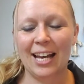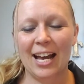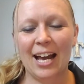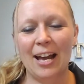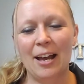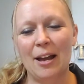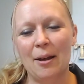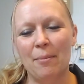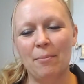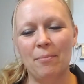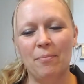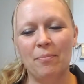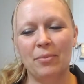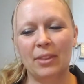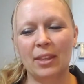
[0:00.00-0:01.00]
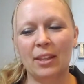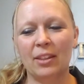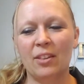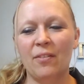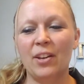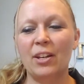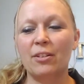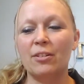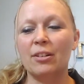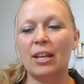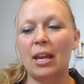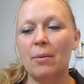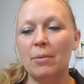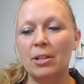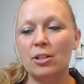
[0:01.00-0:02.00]
The vehicle
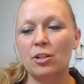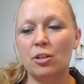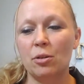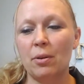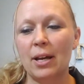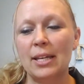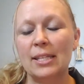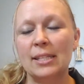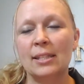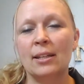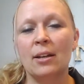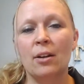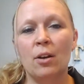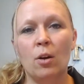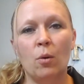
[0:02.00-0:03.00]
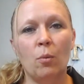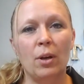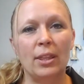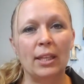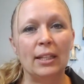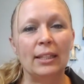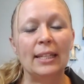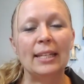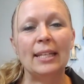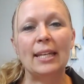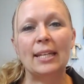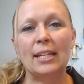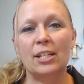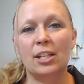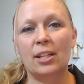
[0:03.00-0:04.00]
came into us with a lean
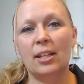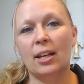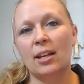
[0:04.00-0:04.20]
condition.